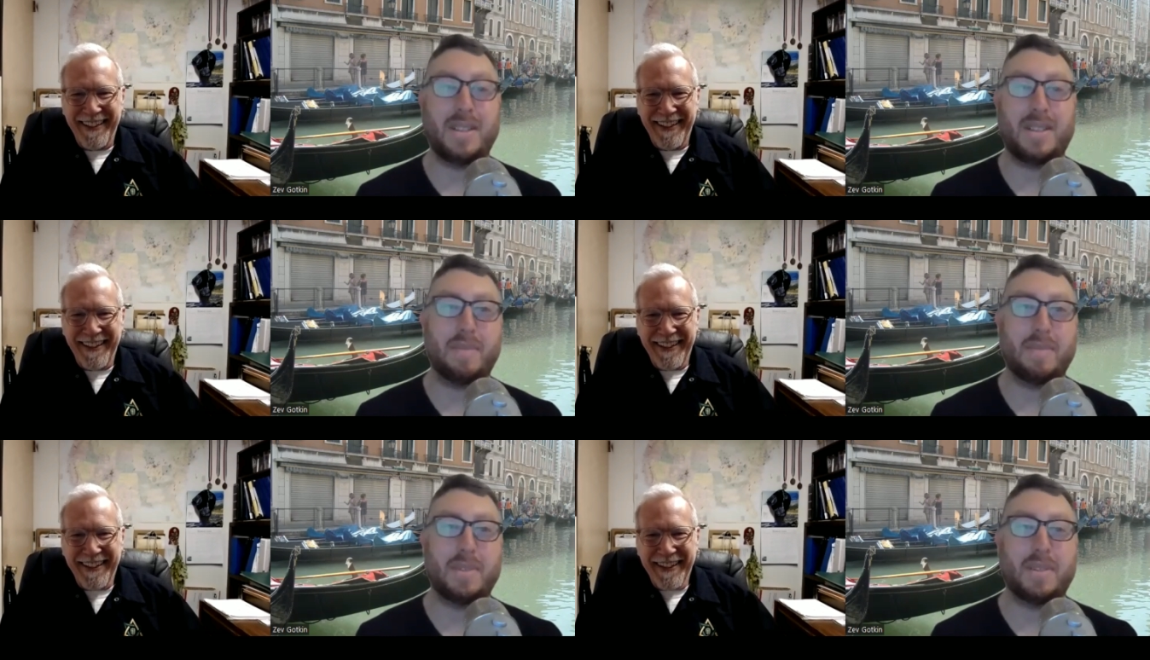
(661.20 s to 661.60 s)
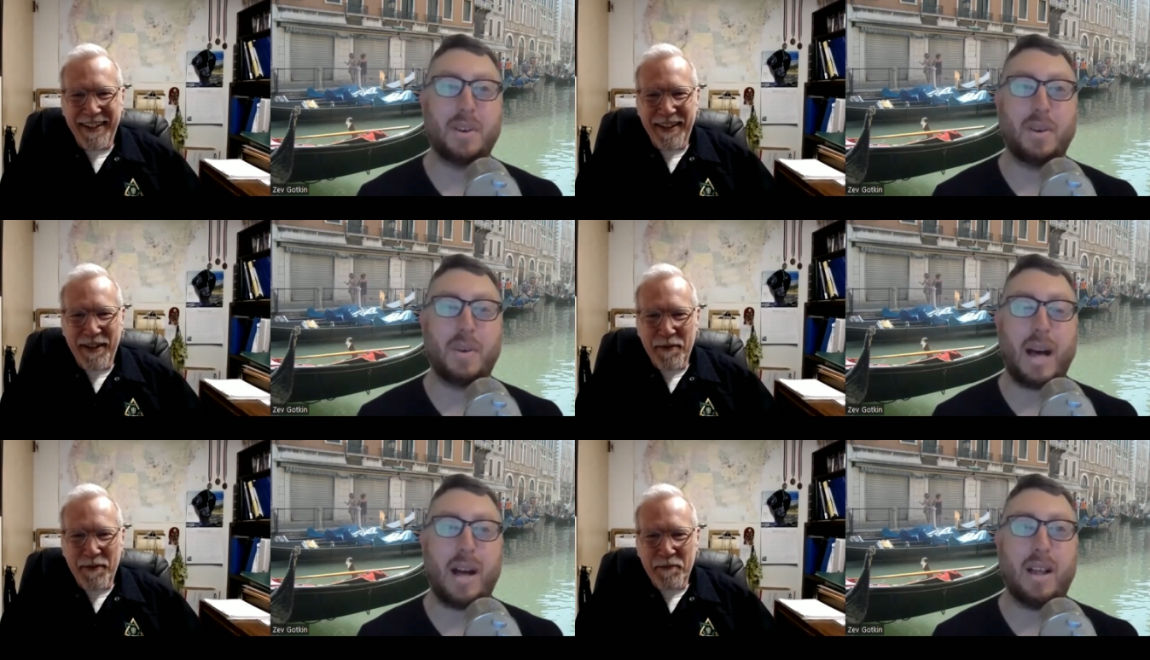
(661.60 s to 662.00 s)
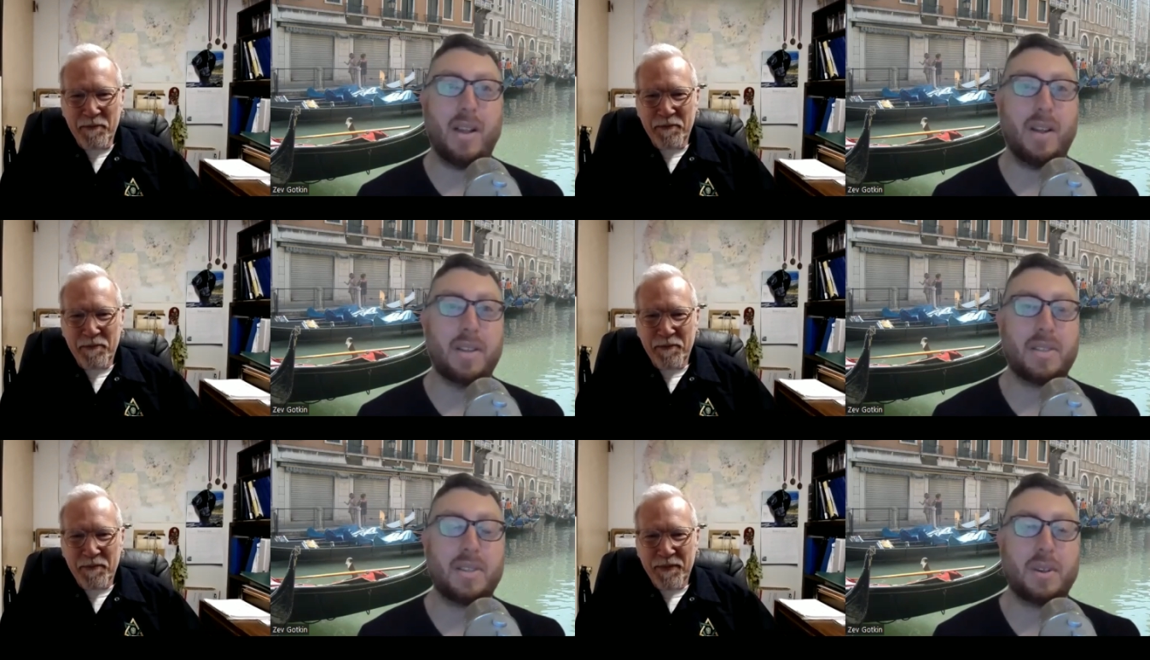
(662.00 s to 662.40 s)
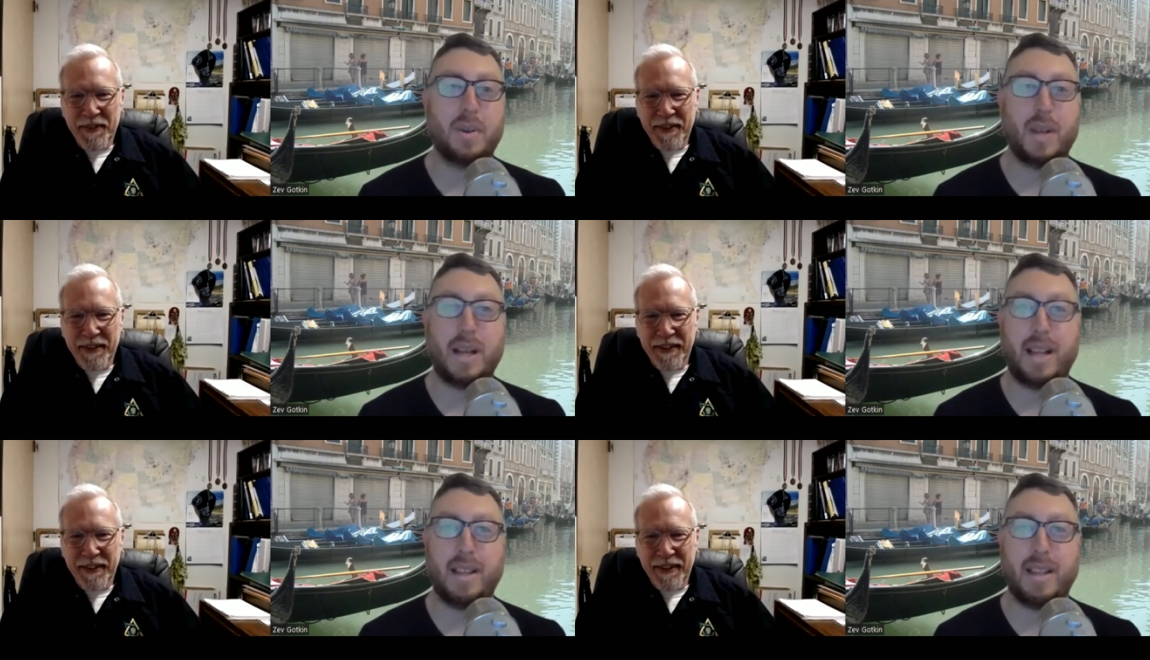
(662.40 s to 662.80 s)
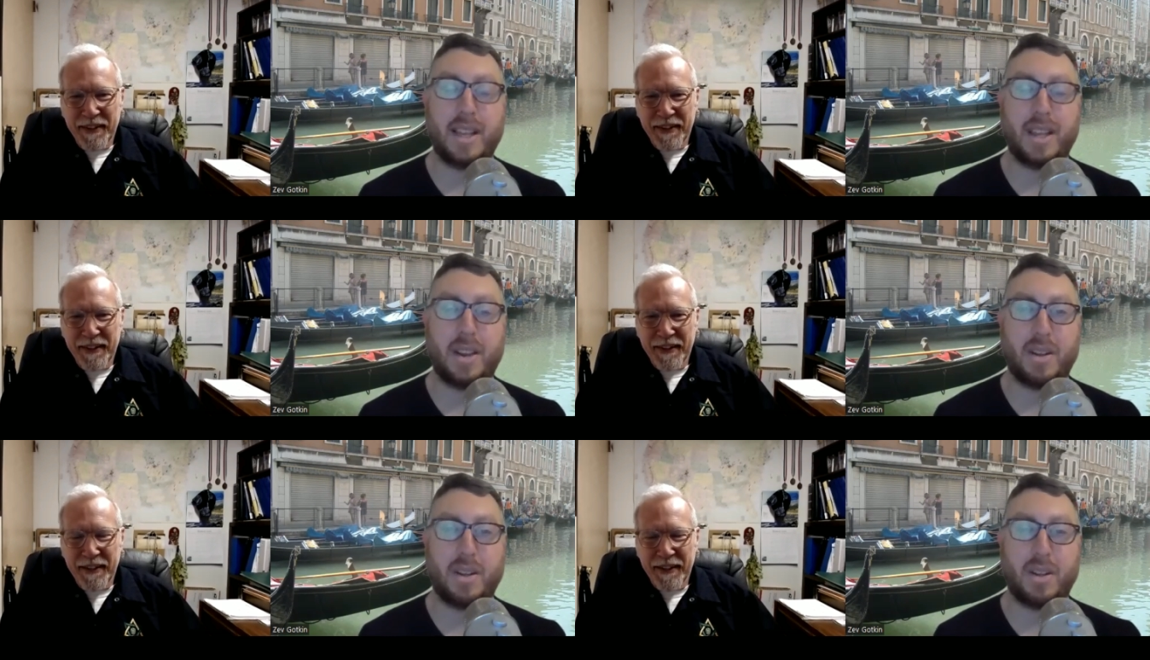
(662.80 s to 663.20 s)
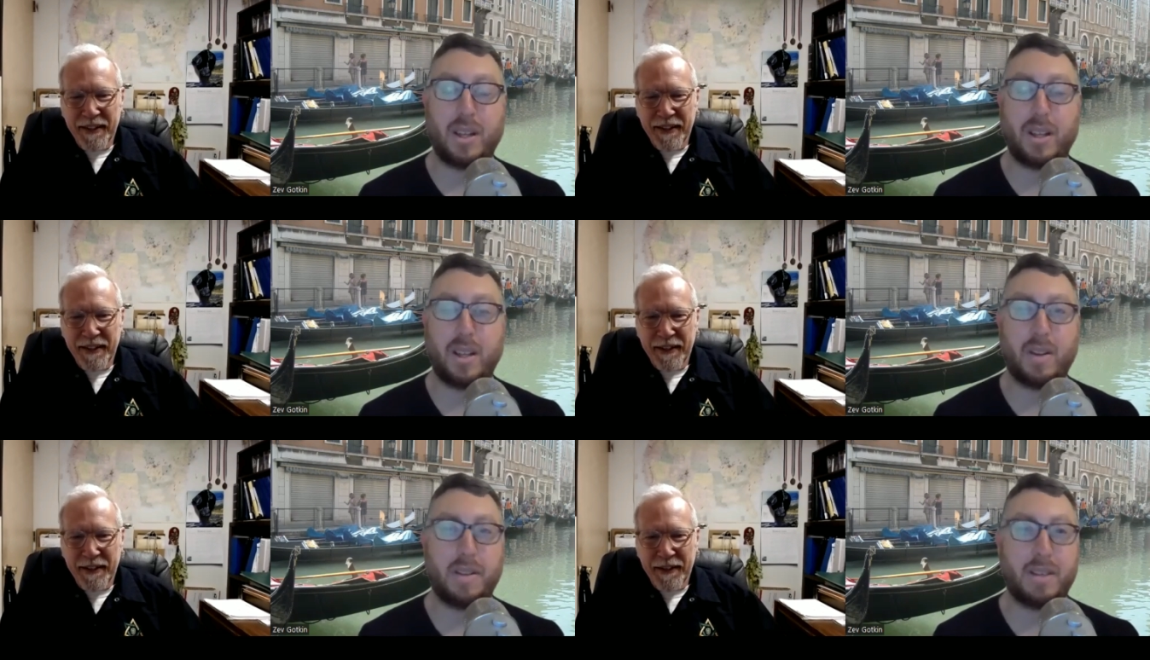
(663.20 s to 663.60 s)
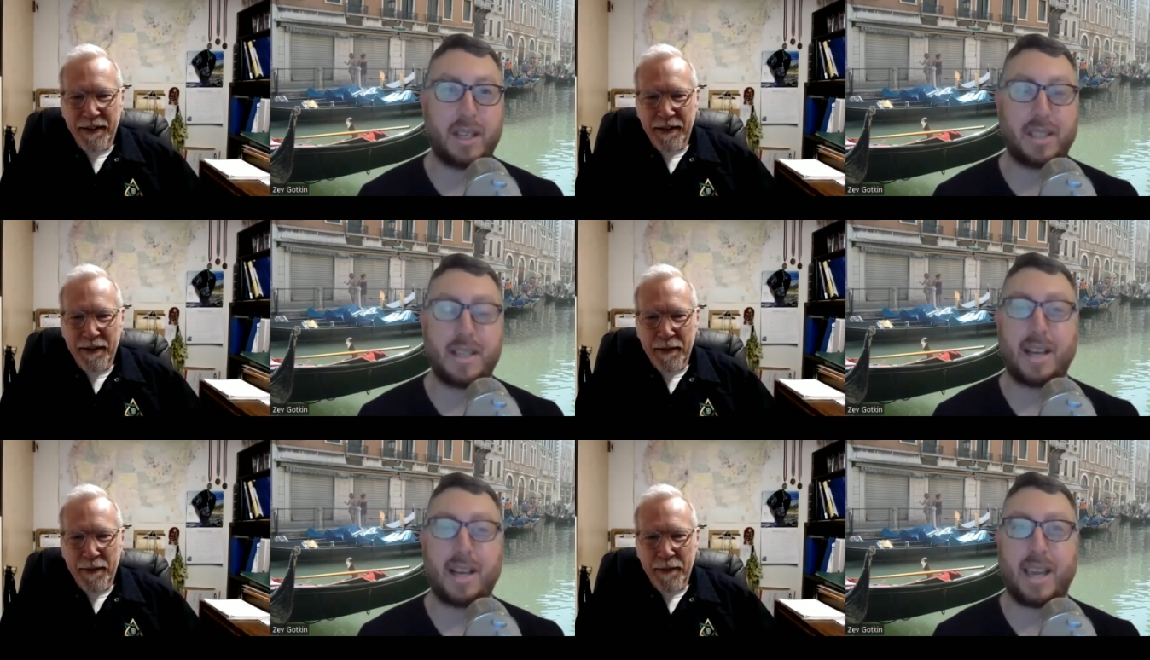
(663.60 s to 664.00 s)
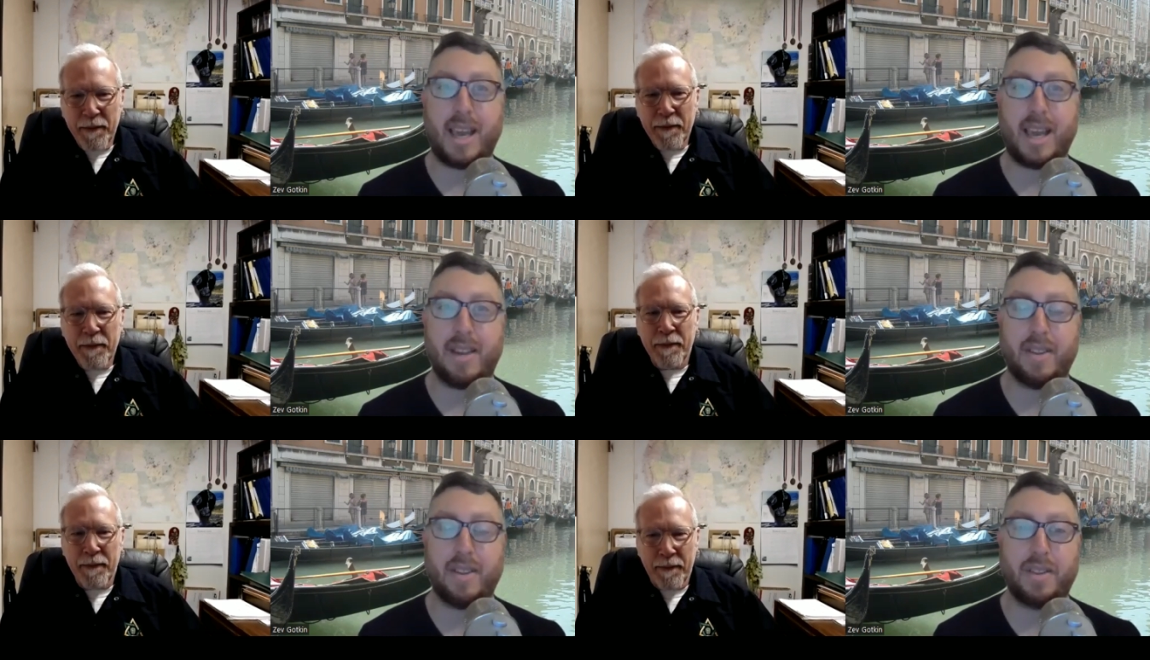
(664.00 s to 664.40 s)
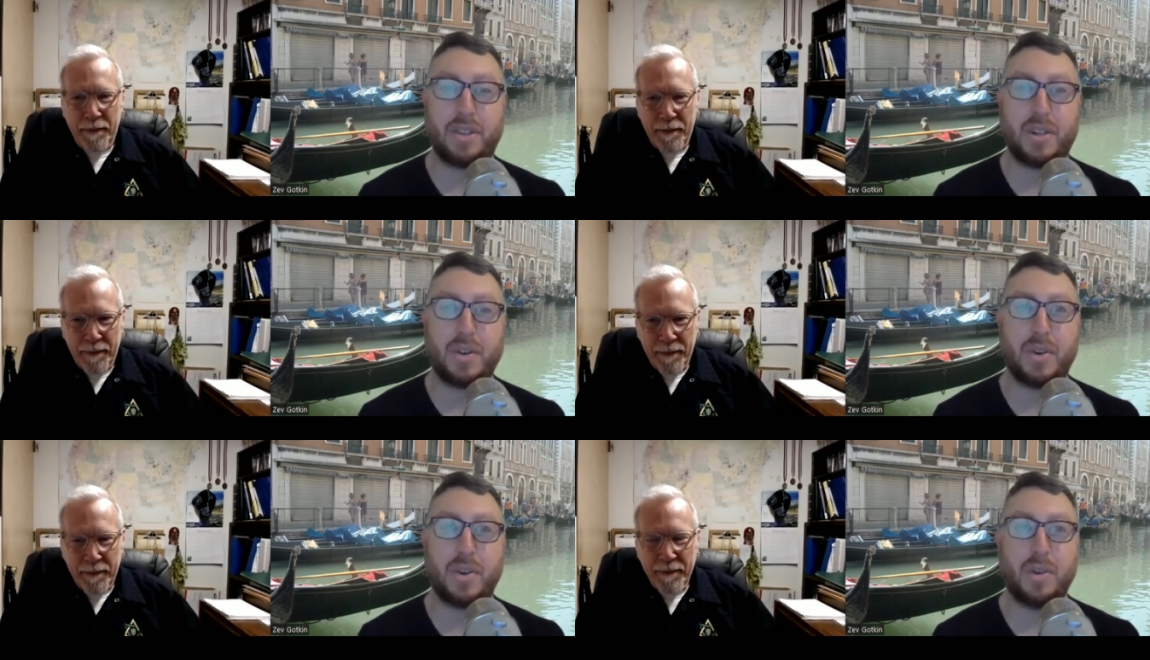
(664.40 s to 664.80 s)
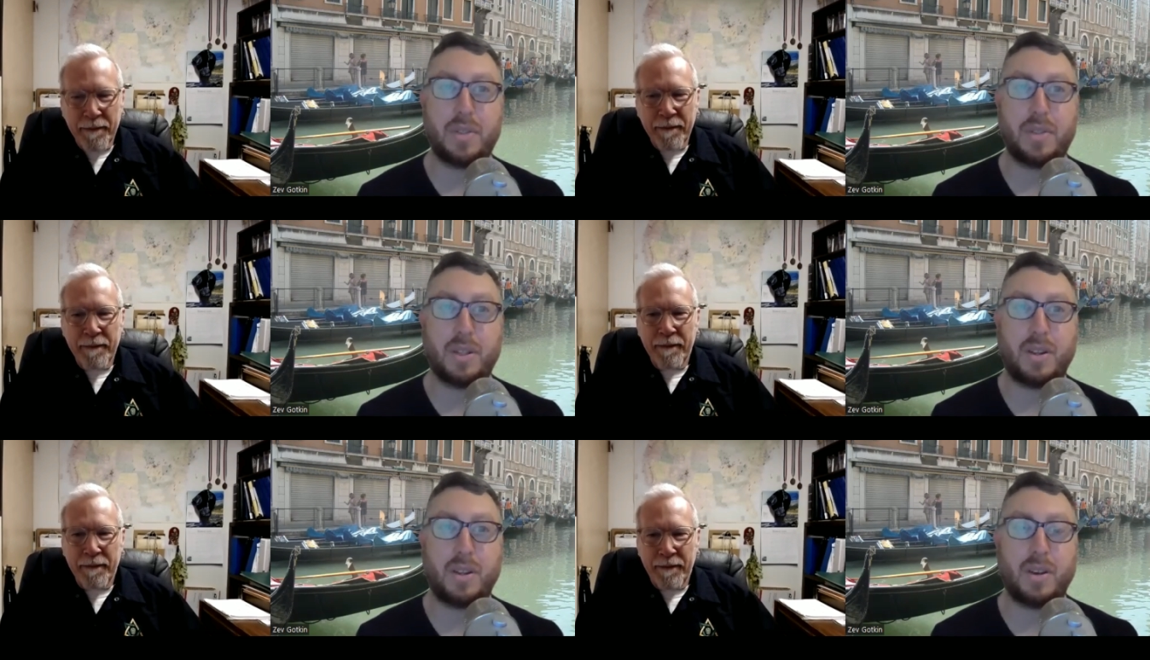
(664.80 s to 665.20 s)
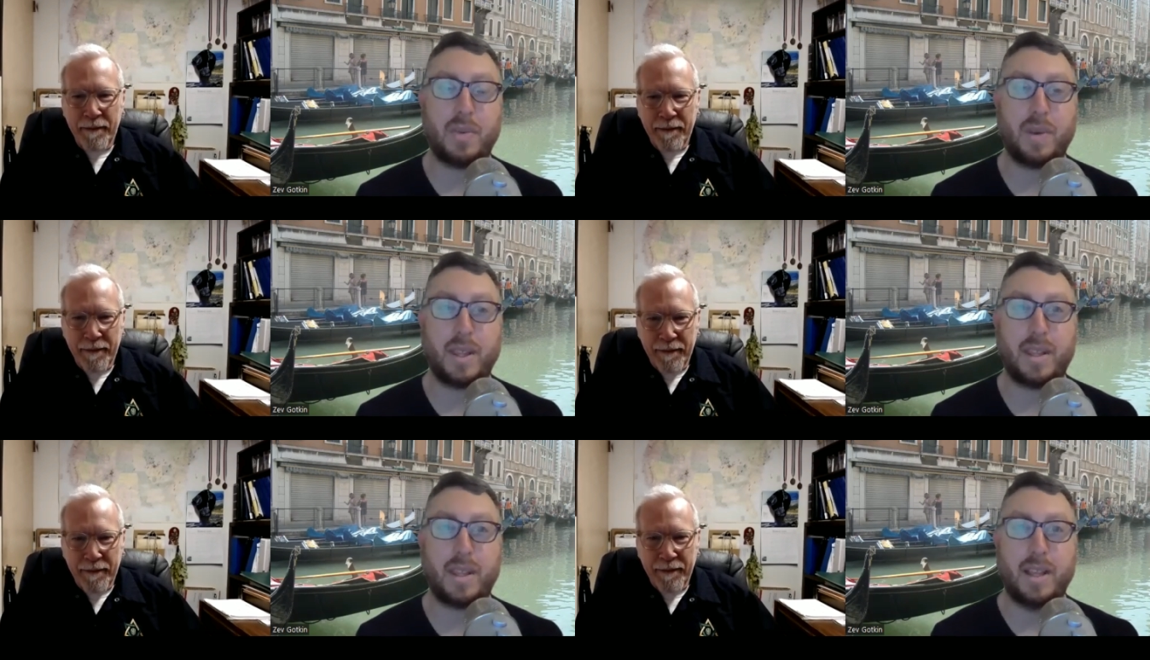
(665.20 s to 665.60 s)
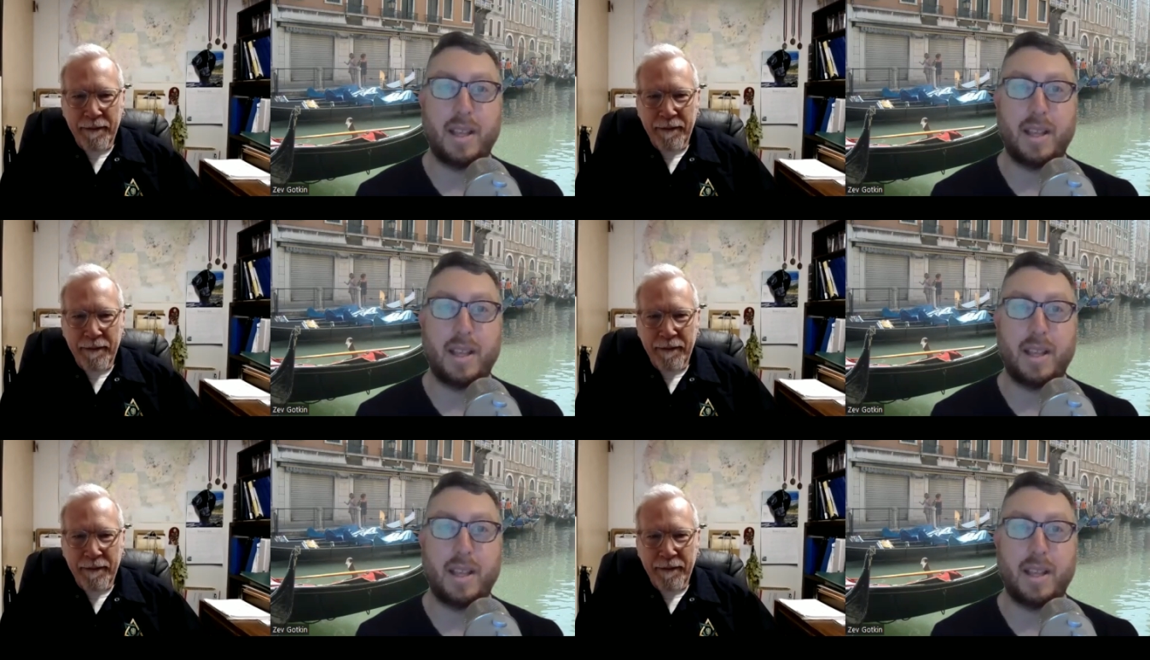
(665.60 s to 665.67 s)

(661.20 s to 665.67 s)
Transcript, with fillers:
Speaker 1: Awesome. So I'll also uh, link your t- your TikTok handle in the show notes, along with